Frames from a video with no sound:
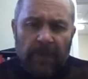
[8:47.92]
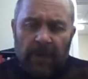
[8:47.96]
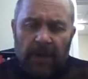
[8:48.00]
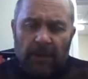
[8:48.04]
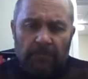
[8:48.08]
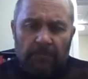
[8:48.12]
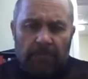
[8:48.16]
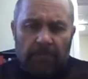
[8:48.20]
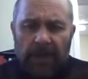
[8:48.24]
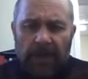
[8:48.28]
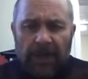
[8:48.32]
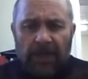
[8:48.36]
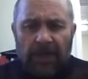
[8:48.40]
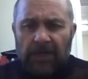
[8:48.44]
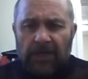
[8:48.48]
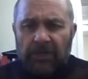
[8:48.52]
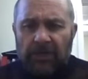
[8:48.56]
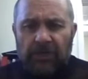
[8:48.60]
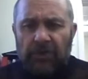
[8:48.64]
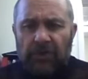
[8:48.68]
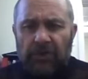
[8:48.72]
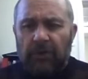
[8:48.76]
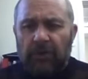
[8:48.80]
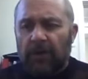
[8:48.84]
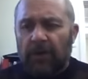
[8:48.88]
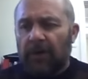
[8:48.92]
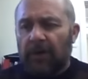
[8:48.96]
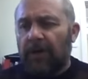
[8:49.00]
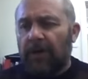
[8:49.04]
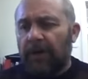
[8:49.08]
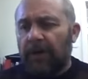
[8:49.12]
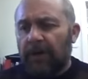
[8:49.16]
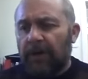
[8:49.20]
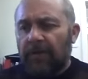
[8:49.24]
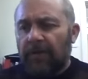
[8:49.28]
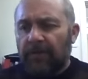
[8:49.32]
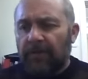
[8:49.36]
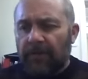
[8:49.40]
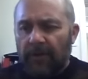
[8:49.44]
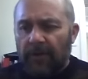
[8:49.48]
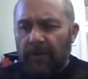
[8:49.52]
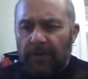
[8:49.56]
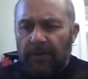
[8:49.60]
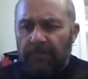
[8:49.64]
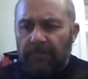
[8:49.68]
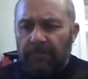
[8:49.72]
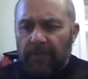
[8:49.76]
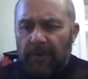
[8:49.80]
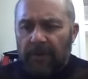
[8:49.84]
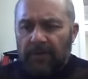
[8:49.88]
making sure
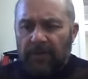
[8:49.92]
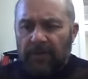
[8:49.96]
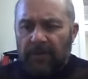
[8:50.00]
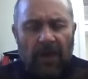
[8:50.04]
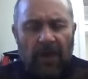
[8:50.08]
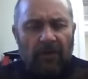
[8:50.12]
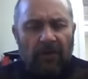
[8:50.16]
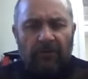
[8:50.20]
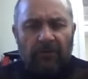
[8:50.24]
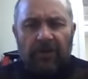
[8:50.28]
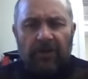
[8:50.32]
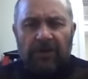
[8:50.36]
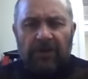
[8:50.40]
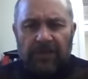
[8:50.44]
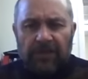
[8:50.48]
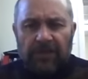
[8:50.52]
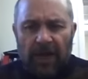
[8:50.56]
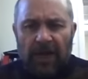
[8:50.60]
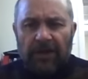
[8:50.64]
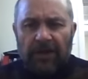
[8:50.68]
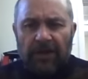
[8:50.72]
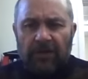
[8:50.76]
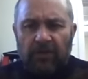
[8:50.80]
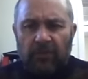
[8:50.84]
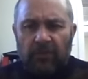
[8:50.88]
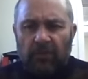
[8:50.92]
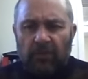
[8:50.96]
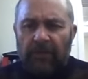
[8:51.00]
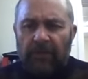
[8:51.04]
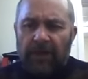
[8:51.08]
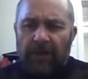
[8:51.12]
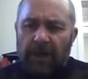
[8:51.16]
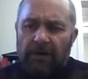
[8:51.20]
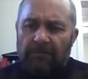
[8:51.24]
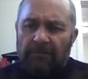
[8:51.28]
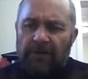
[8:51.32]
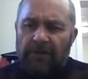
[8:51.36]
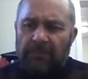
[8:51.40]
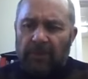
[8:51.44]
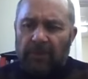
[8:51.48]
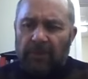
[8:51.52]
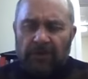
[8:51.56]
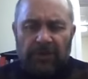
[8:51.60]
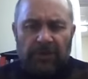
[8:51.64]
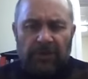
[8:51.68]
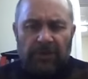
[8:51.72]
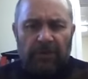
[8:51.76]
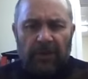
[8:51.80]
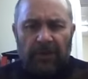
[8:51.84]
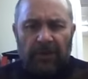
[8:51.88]
that they understand what their
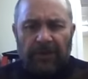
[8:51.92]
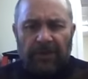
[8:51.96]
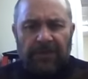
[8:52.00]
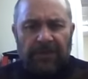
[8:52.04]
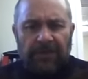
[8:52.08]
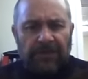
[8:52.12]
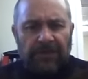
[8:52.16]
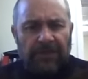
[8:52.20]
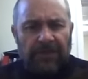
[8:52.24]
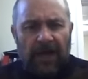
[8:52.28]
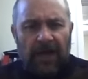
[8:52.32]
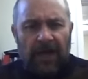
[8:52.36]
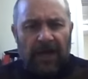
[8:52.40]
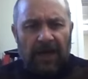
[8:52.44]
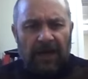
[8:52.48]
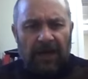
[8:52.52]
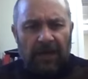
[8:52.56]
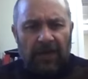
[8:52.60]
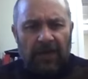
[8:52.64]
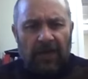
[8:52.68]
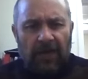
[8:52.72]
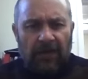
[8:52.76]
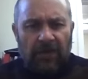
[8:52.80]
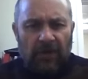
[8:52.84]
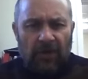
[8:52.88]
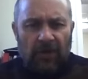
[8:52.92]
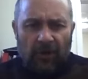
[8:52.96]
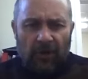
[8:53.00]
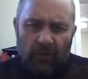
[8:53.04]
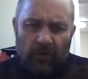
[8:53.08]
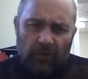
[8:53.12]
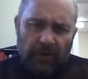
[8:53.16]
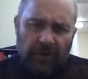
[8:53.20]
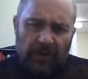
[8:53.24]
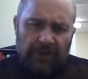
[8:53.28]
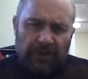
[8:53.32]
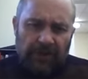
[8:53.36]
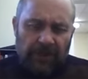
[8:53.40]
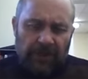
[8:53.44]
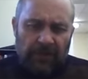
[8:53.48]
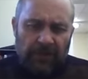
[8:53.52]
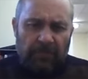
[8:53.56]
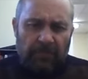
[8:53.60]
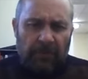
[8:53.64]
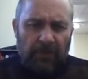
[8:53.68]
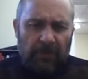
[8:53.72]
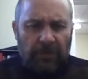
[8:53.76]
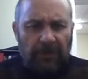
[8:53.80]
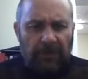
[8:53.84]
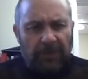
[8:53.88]
responsibilities are, not only to the
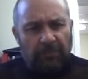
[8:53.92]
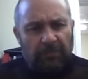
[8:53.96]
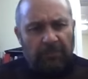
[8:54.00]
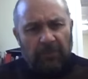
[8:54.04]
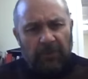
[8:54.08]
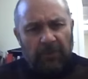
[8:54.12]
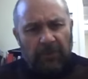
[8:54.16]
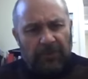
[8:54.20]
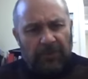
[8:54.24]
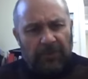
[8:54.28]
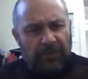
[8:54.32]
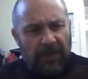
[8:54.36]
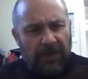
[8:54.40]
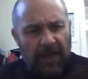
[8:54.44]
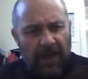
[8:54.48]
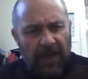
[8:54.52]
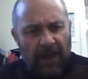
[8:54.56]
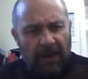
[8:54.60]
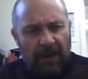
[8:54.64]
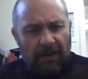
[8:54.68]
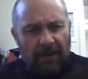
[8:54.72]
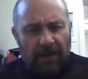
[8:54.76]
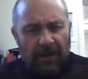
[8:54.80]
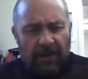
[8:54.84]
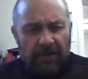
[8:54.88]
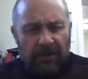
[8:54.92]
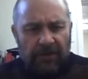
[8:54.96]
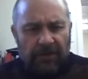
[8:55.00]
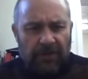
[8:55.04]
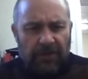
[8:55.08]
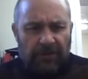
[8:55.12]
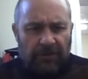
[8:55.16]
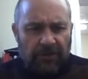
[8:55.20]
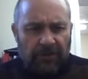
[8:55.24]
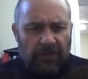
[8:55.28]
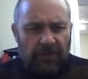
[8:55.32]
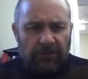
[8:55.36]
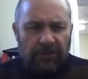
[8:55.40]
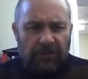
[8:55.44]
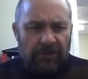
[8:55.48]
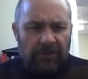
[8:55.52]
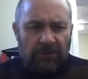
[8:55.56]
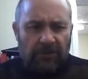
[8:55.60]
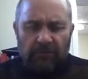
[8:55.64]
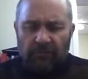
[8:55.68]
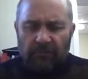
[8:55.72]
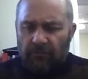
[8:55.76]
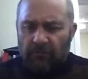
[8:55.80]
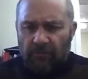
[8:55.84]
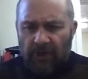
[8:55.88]
building, but to
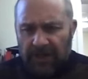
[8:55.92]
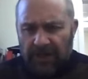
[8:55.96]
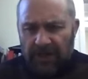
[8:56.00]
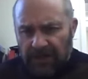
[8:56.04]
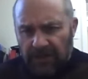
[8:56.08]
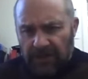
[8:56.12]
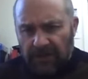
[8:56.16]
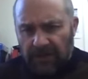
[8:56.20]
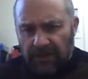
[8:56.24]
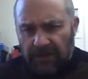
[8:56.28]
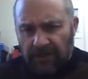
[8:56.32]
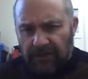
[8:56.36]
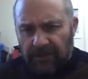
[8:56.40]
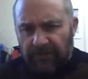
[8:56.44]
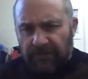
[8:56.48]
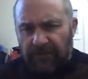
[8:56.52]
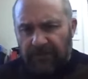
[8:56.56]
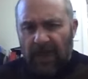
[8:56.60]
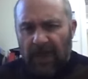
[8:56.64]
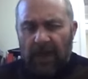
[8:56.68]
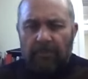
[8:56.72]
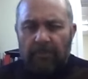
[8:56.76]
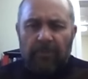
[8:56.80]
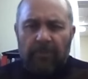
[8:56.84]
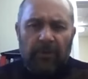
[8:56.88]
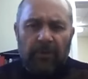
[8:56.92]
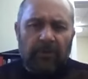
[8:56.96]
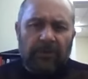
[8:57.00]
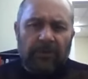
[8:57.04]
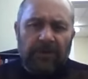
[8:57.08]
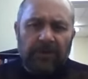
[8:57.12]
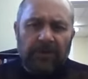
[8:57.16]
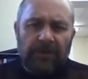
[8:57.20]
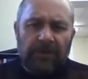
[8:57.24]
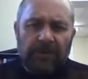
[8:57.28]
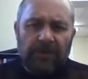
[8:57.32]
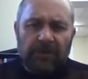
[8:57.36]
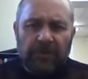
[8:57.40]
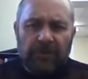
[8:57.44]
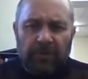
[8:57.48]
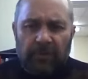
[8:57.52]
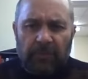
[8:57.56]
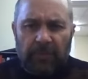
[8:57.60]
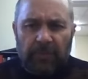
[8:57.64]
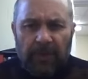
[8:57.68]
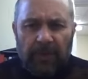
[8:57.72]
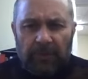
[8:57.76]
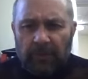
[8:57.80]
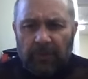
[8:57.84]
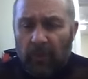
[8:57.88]
residents of their buildings, to
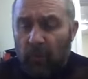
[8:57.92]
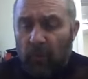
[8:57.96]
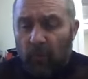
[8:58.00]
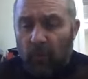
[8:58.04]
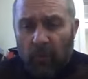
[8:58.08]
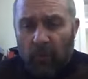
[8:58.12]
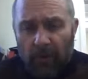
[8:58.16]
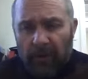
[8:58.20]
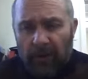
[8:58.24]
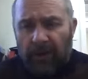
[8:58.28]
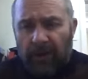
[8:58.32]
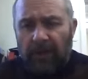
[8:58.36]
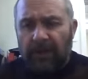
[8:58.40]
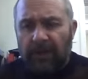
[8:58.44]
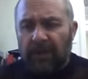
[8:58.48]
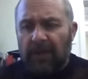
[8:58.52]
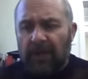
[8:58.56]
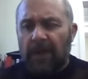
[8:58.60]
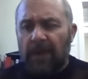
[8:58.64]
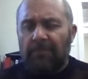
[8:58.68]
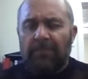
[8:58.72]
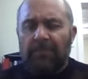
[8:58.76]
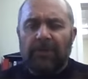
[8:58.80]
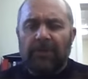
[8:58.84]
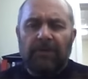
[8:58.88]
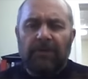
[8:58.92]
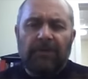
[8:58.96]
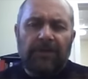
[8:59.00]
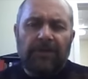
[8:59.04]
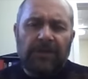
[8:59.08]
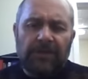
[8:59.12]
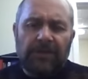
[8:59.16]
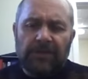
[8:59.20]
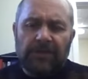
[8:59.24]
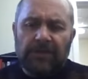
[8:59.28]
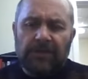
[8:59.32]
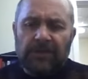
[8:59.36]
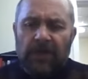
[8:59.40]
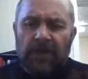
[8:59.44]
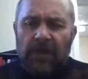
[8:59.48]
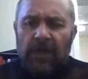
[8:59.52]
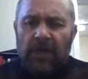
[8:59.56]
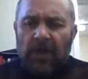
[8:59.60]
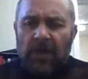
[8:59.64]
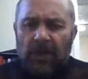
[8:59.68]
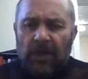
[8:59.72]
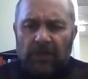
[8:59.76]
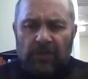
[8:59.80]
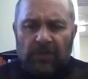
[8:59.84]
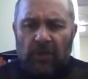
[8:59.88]
people who work in their buildings.
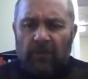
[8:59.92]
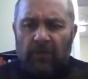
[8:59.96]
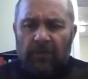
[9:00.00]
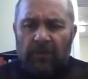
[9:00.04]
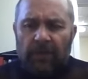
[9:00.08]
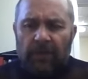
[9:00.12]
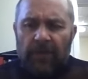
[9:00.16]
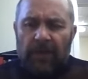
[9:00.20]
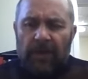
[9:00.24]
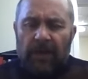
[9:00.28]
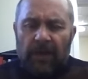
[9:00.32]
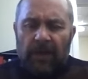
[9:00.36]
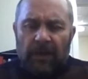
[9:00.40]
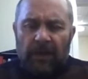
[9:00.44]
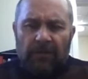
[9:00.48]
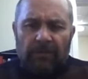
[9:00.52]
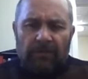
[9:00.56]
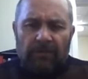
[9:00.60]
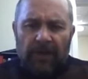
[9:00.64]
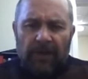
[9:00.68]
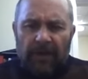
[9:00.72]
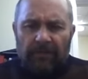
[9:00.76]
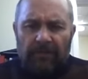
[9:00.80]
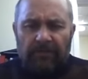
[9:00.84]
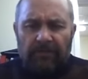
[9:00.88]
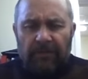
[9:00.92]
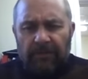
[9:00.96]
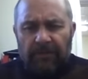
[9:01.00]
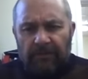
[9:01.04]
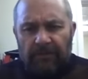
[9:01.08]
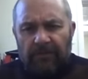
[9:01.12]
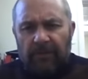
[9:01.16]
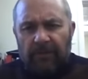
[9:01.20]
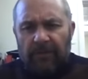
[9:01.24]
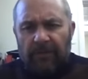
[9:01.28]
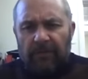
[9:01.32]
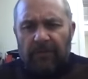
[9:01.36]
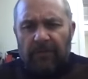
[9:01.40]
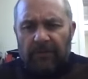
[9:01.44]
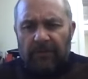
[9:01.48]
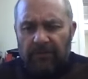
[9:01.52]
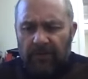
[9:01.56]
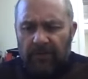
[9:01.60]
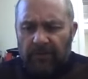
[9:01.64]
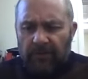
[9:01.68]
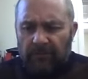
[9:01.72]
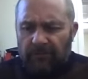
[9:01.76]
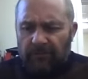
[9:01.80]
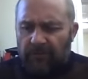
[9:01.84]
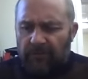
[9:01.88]
So
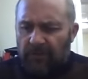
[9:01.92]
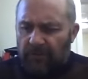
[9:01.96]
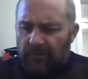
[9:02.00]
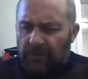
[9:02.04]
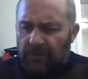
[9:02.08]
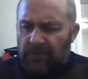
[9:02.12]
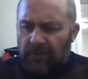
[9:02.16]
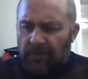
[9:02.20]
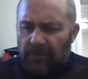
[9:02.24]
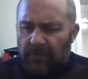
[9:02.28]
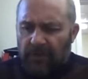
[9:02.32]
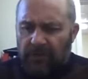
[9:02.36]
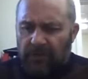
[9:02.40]
the